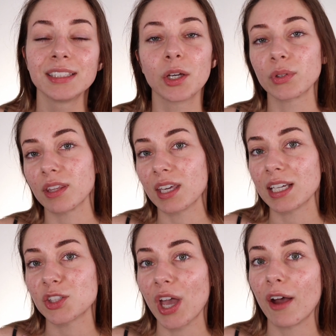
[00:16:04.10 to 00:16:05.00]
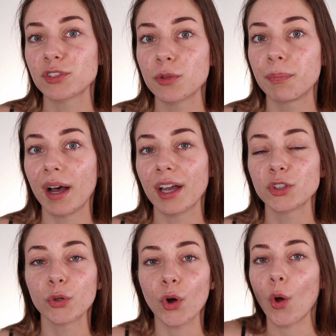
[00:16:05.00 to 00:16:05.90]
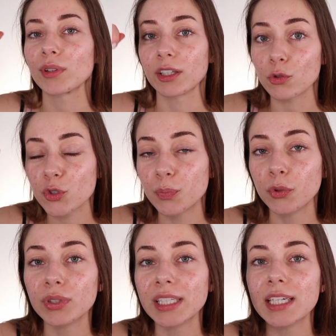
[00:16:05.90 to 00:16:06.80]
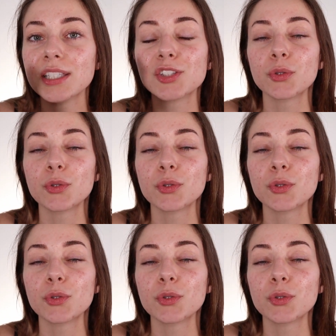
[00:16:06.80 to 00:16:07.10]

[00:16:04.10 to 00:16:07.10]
The only thing is you have to buy your own little spoolies